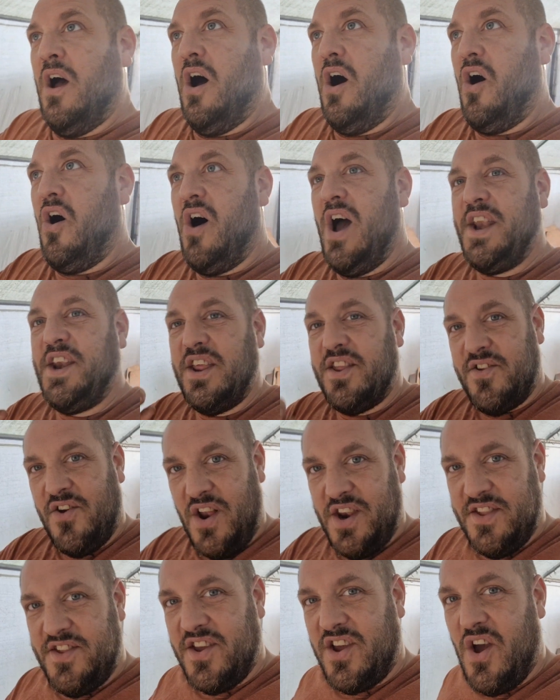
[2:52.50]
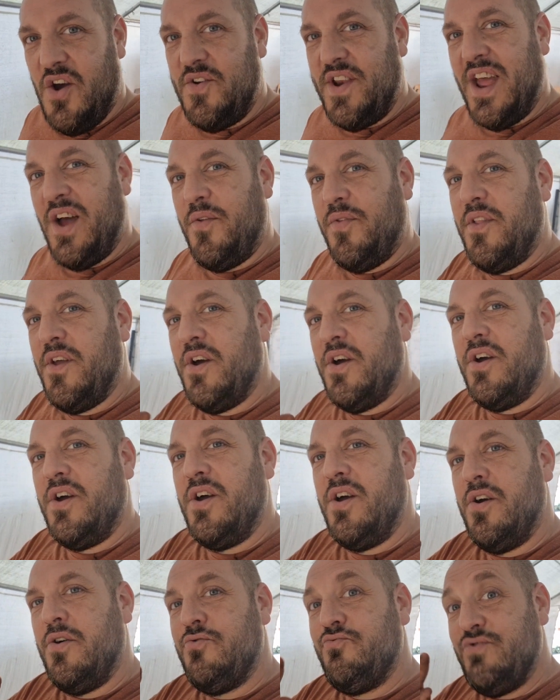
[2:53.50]
I decided to go down the
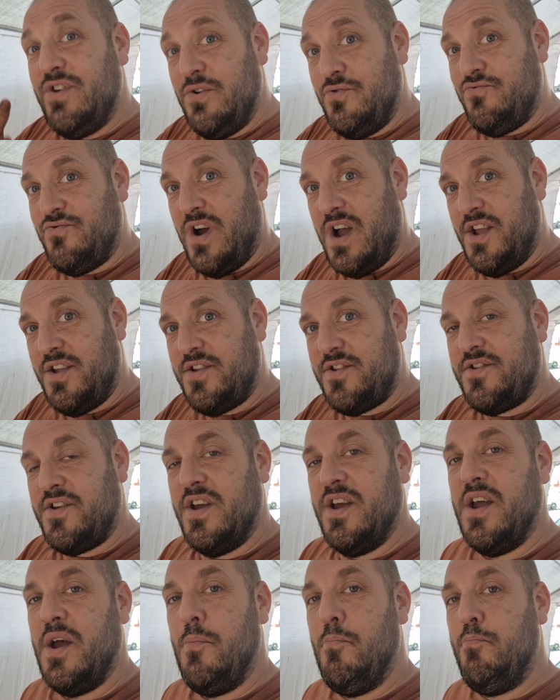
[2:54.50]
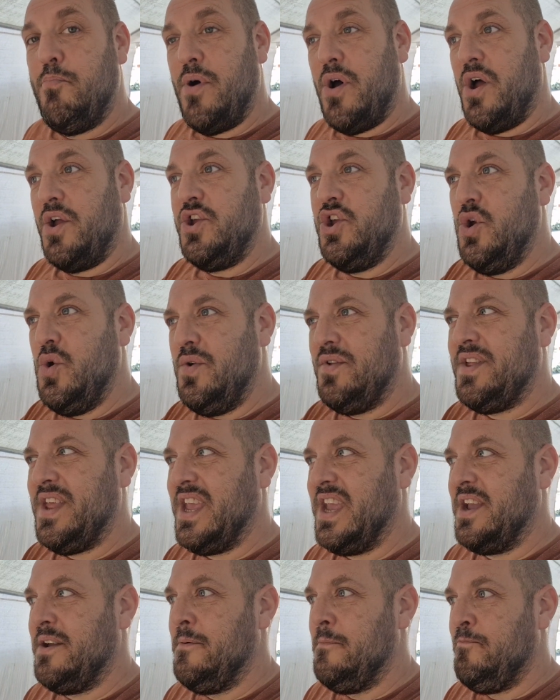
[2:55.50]
real rust, but
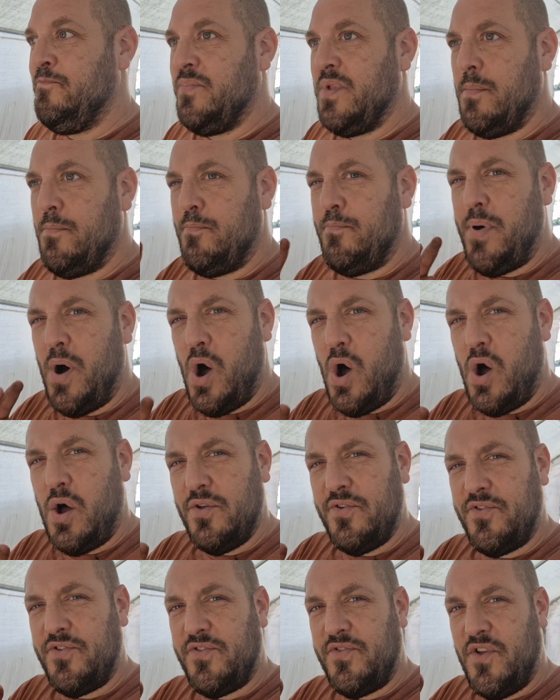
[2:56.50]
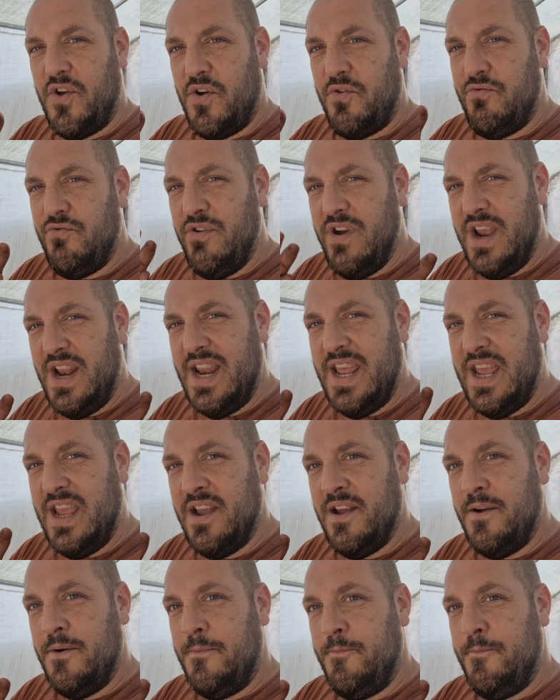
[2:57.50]
using parts that are really,